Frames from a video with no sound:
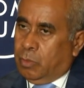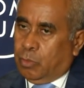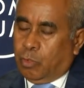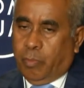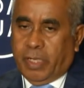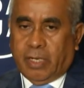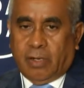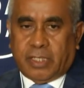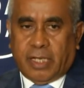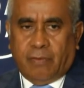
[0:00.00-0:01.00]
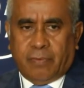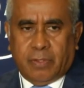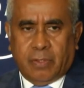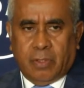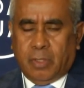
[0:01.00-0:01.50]
to commit ourselves
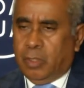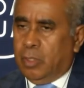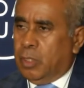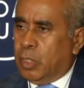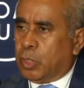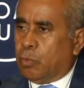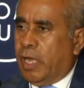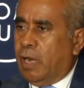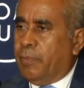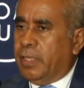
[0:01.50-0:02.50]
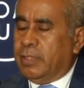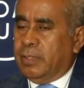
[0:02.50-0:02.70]
to help it.